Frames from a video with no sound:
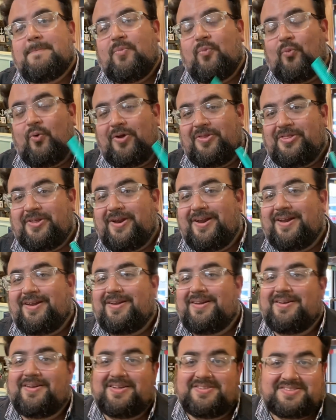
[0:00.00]
One thing
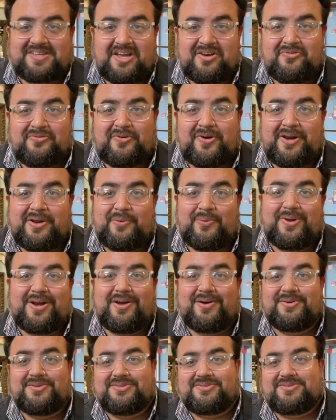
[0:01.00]
that's kind of funny, when I
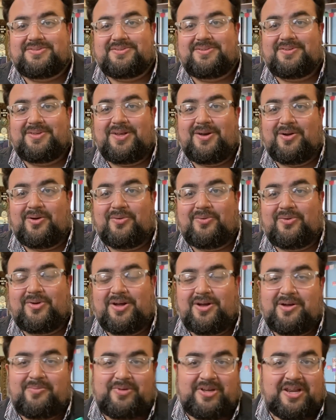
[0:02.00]
was, you know,
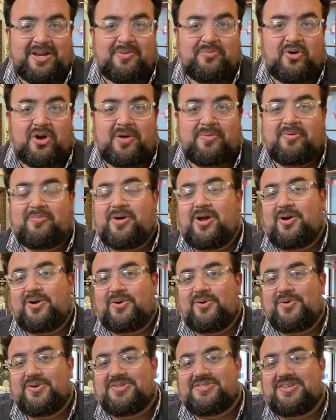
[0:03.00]
beginning barber, my
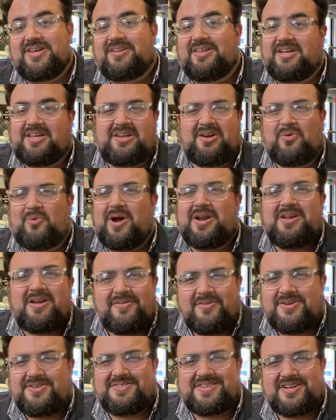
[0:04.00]
uncle always said, like, you know, why do you have
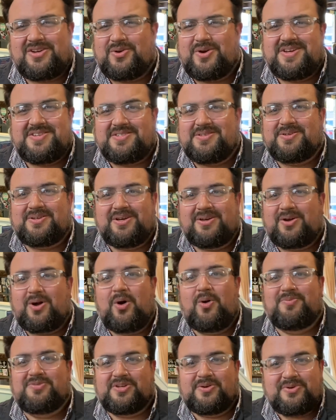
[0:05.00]
all these like crazy looking
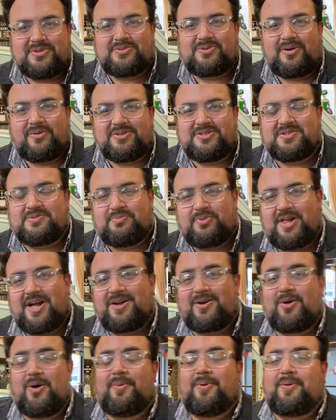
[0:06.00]
combs? Like, what's wrong with just
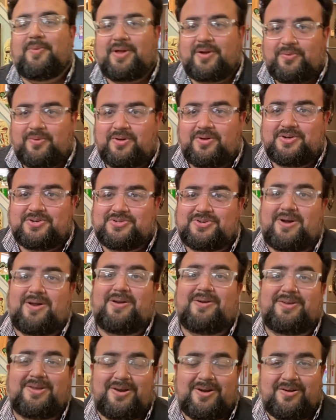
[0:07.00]
black comb? I'm like, well, Uncle
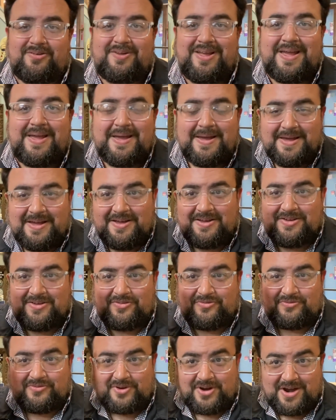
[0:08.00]
Joe, you know,
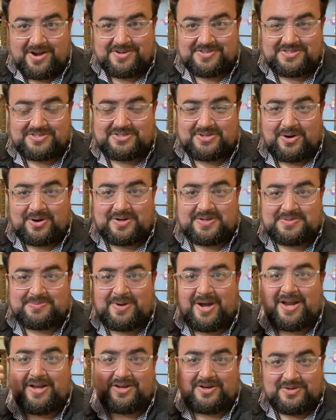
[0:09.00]
your hair is as dark as
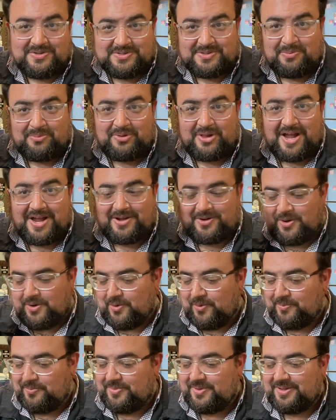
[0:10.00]
mine. You're using a black
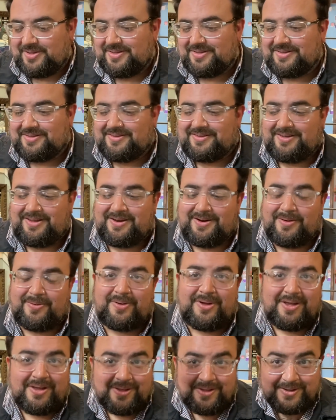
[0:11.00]
comb, you know,
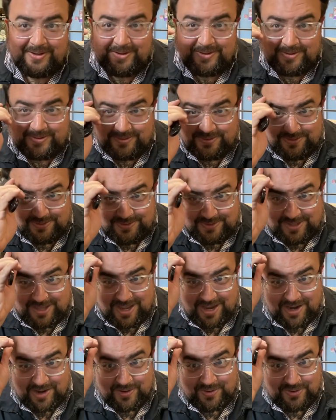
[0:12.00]
you
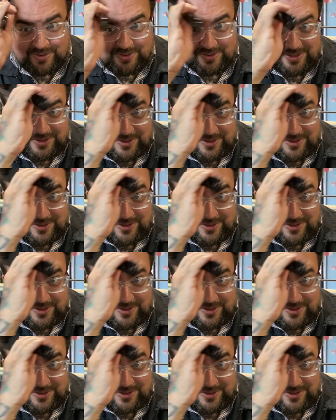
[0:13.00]
can't really